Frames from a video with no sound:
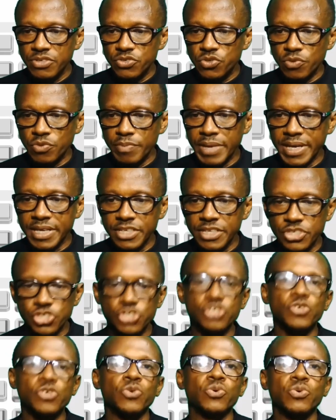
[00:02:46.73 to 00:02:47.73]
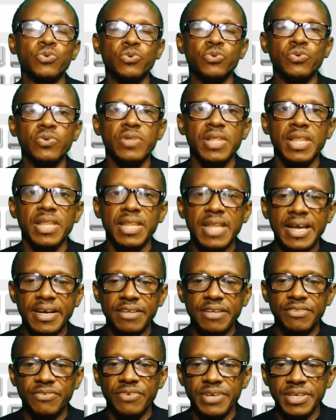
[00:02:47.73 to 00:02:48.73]
to make it show
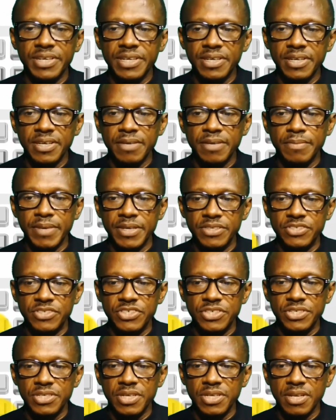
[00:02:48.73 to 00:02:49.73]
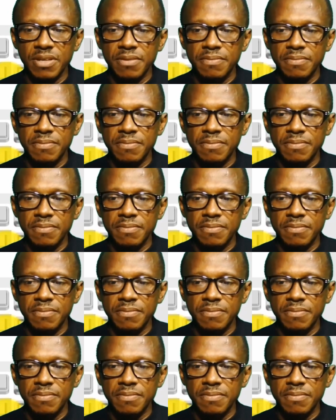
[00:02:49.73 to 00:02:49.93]
like a 3D image.